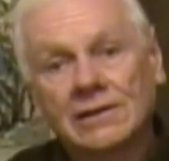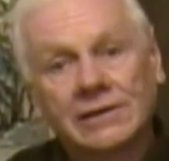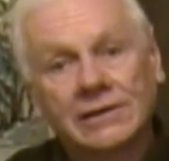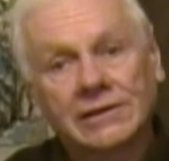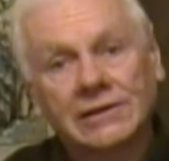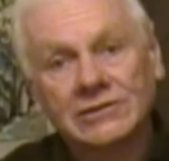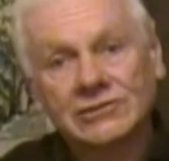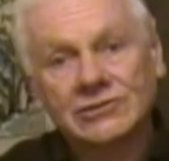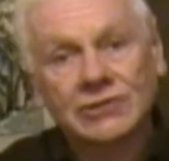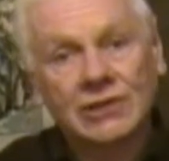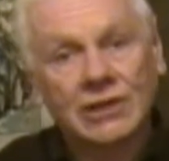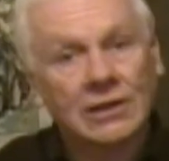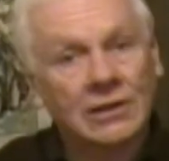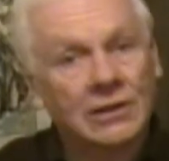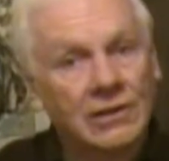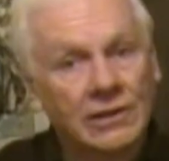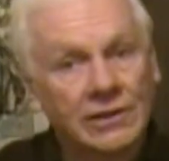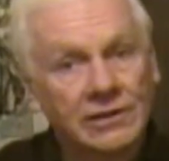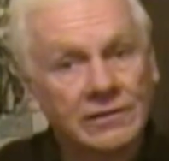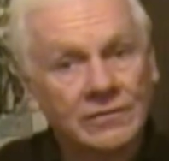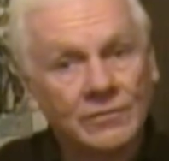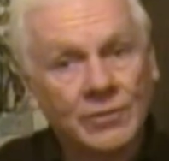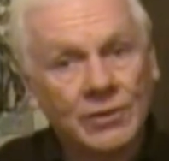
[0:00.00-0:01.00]
Like you say, a
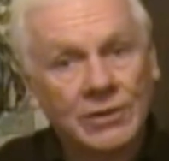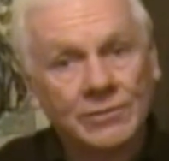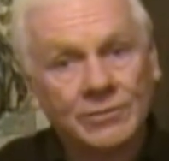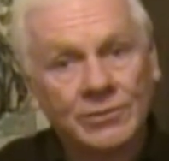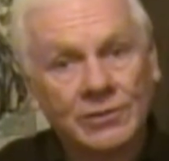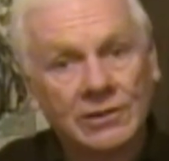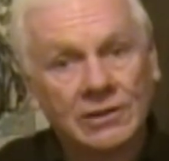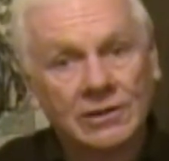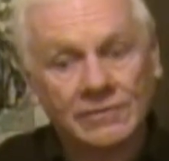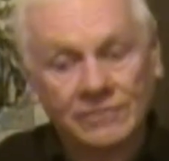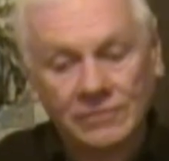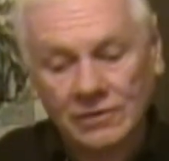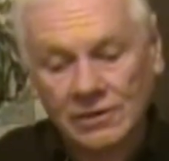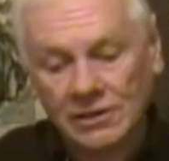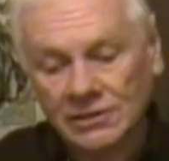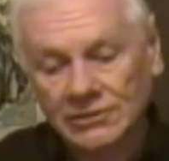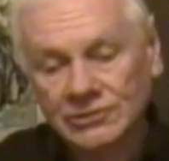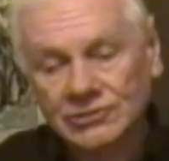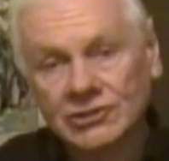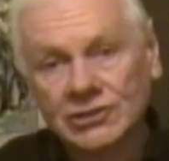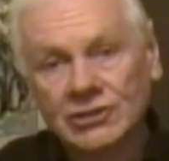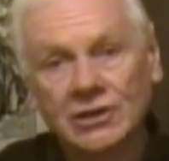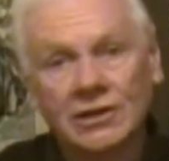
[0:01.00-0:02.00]
lot of people have
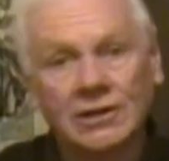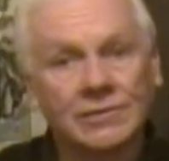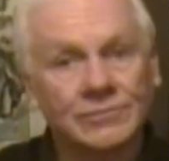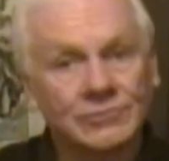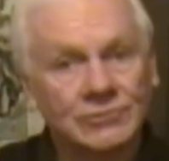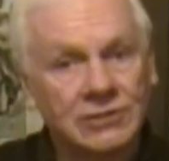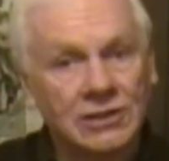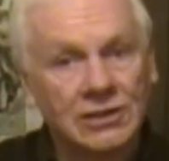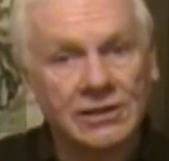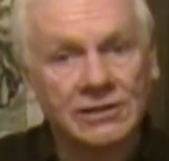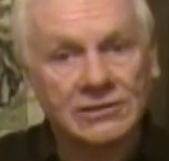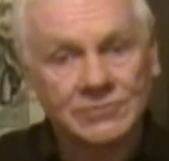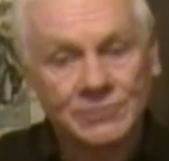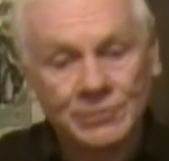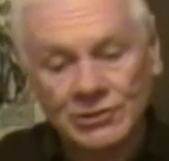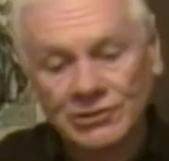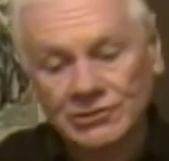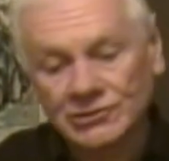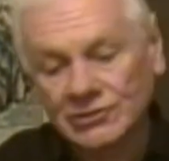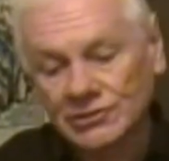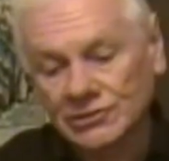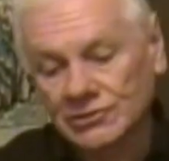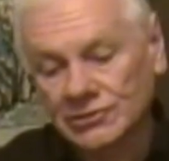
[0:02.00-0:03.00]
lost jobs, lost
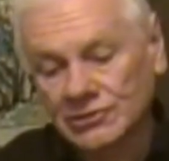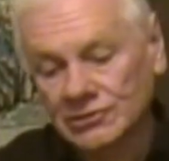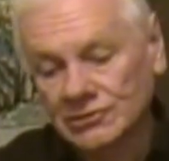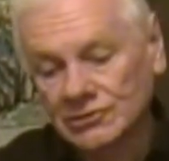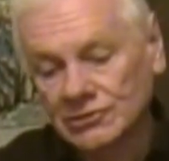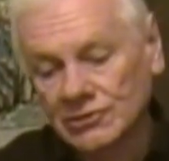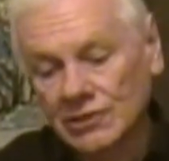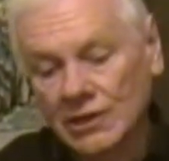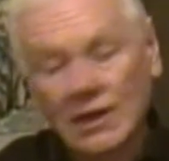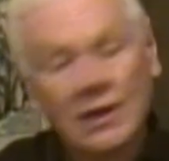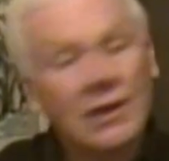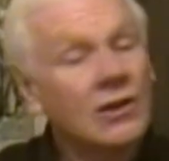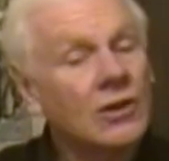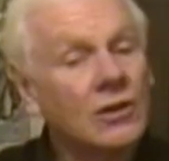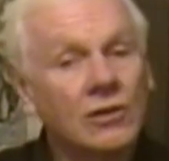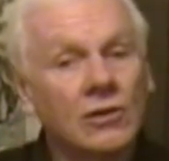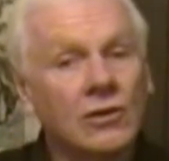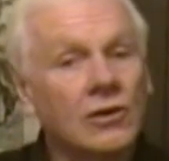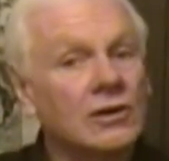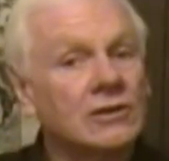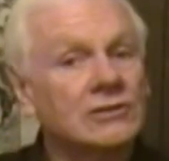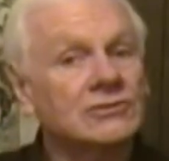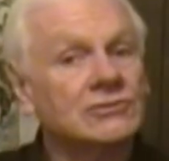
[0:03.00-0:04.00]
businesses,
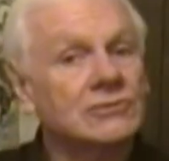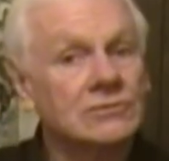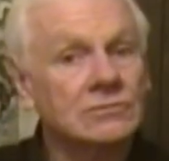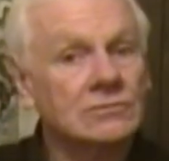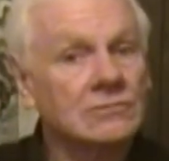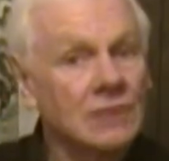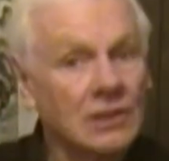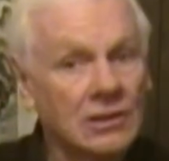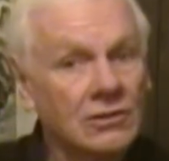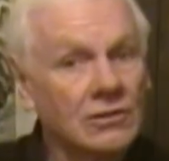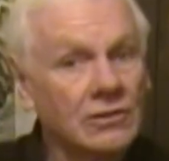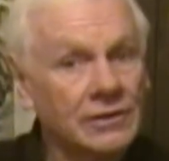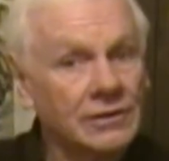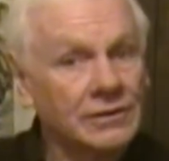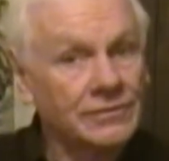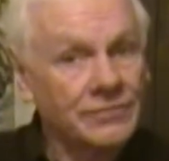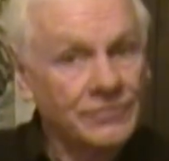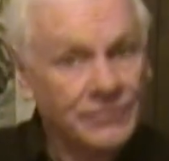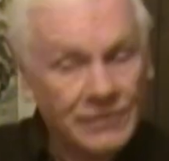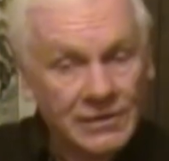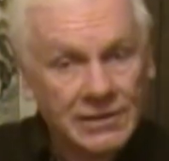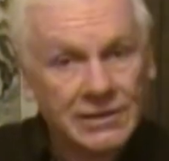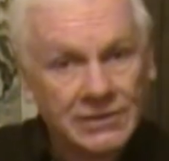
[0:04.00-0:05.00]
lost a lot
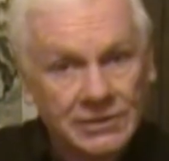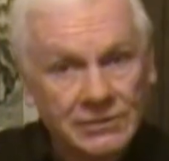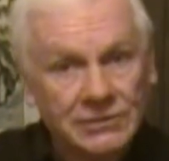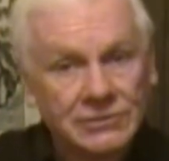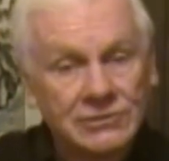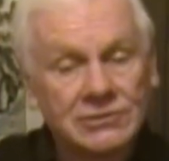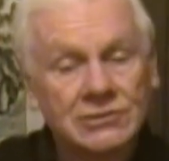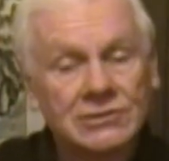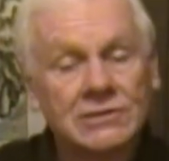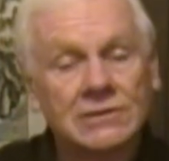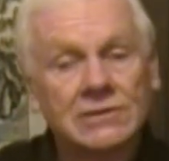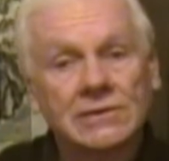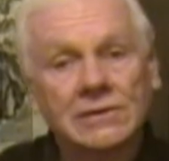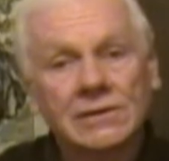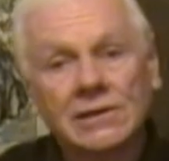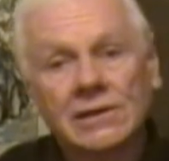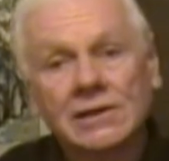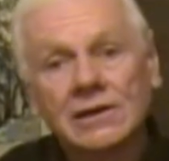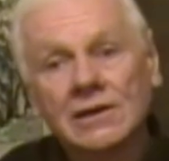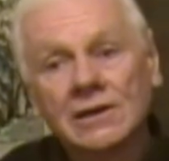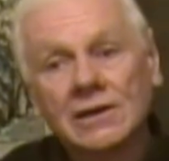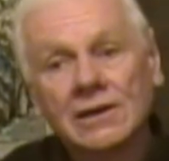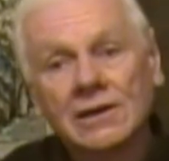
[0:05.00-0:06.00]
of things.
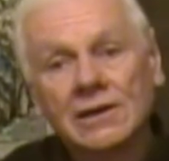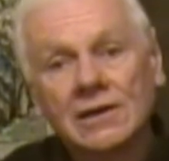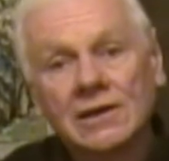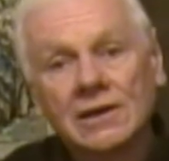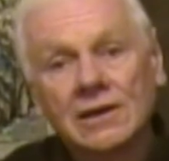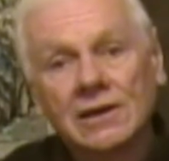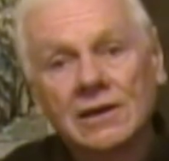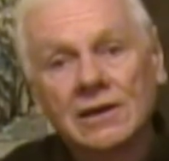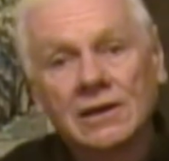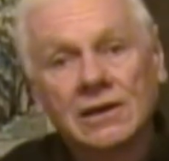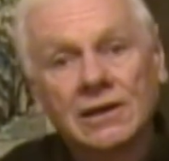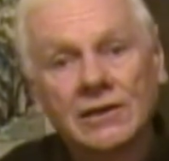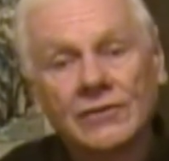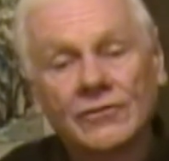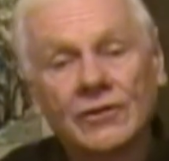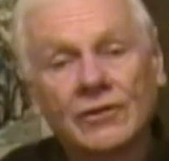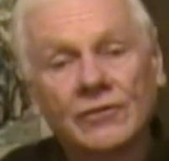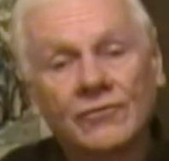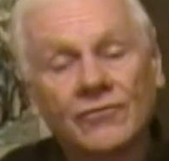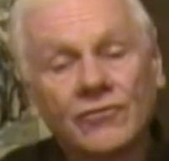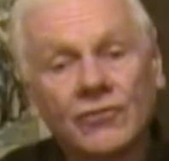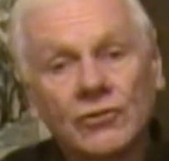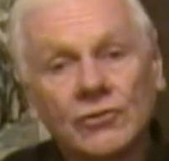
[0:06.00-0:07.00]

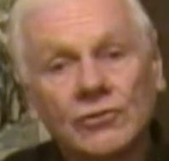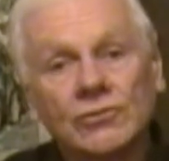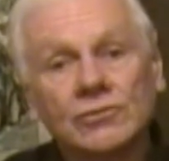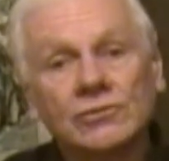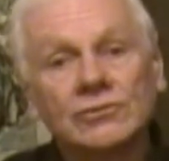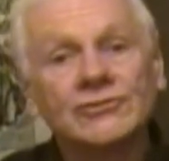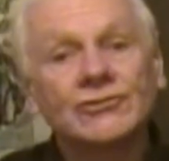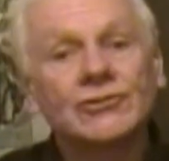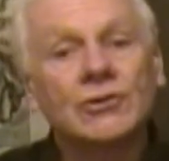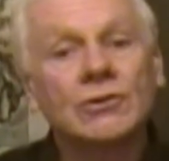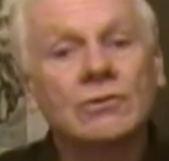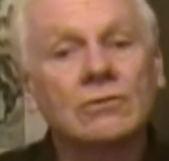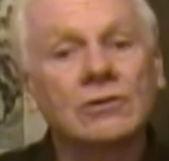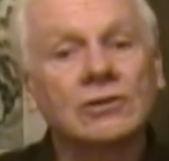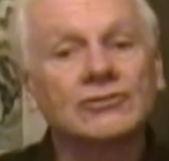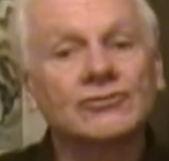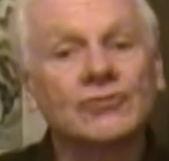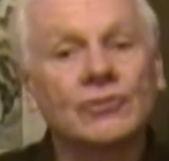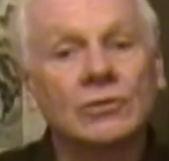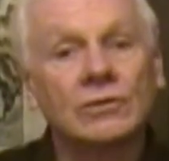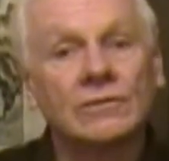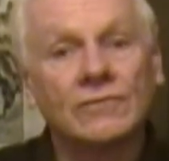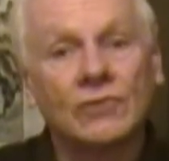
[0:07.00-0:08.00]
And the fools who
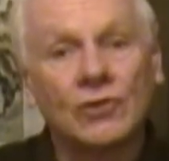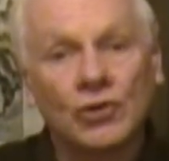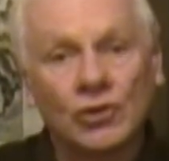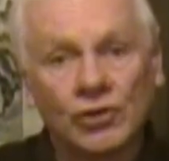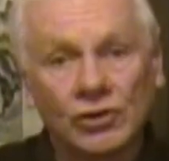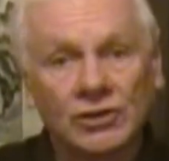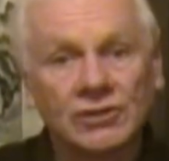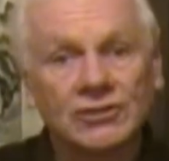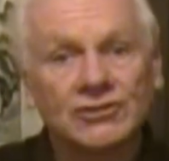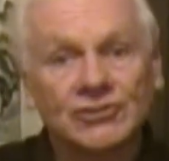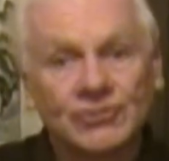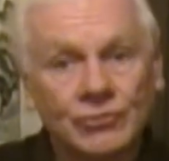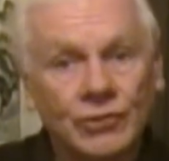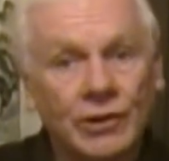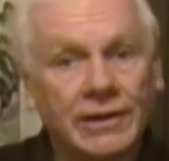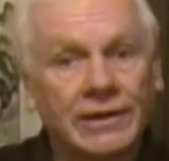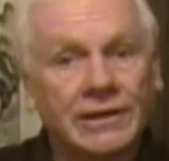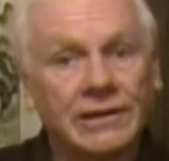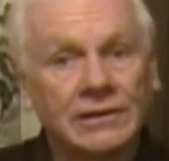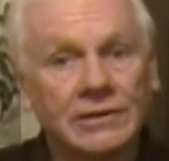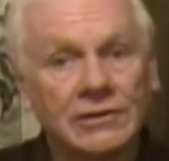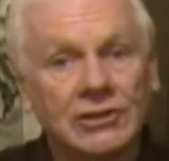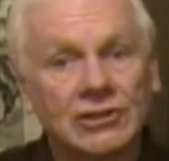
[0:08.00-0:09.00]
are sort of
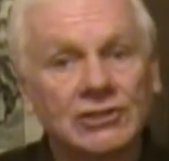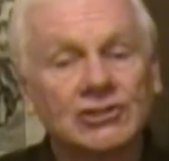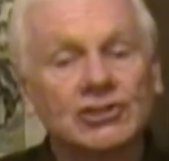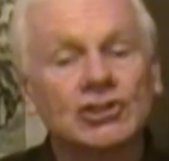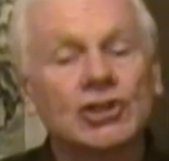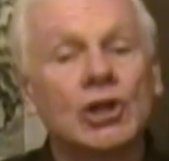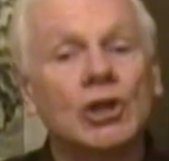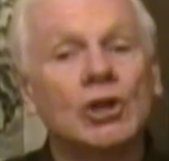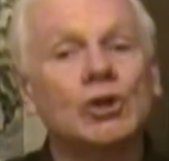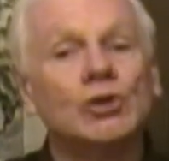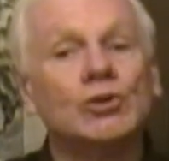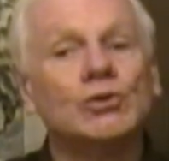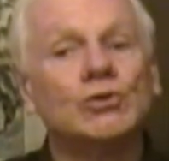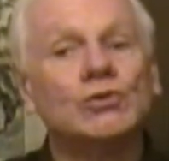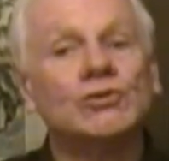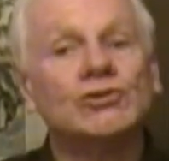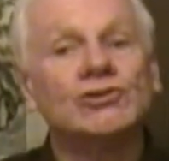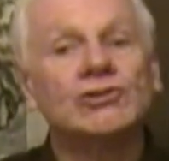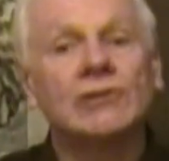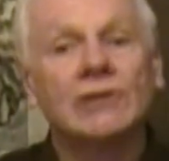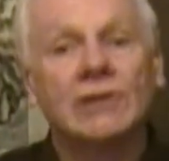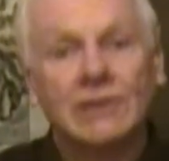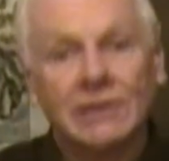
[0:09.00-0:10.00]
orchestrating this
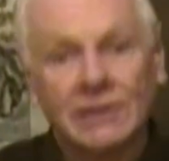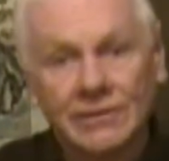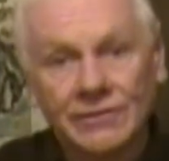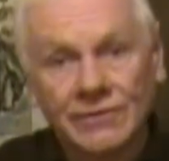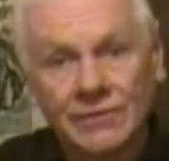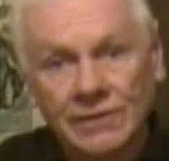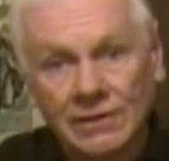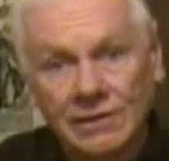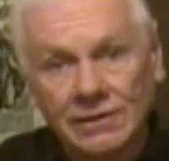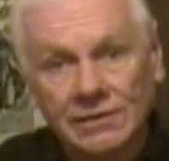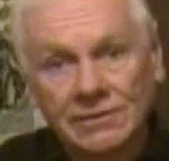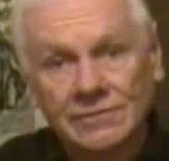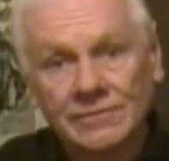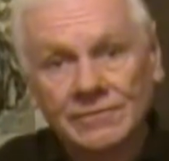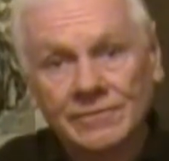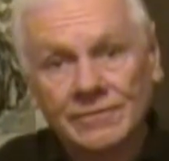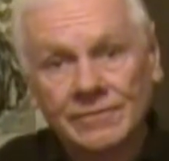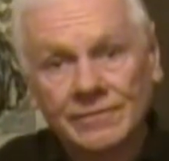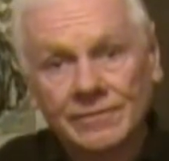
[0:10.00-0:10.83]
lose nothing.